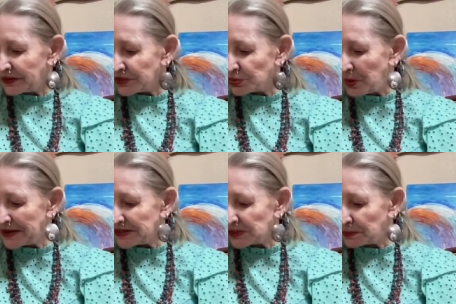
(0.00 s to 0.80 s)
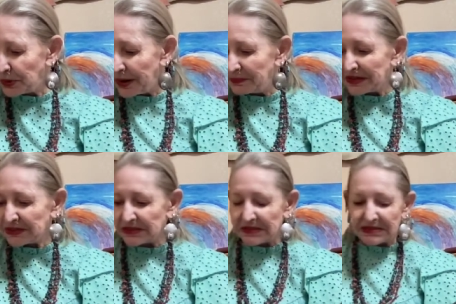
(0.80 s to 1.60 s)
this white
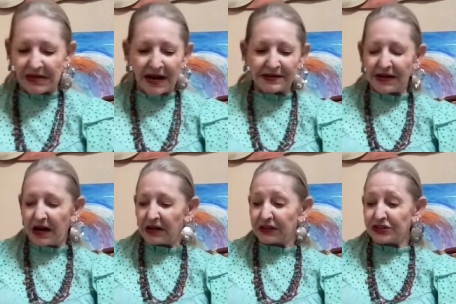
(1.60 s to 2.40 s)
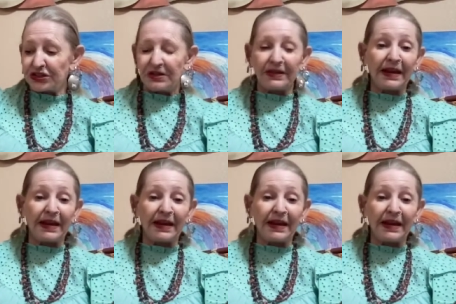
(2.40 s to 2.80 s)
supremacist ideology.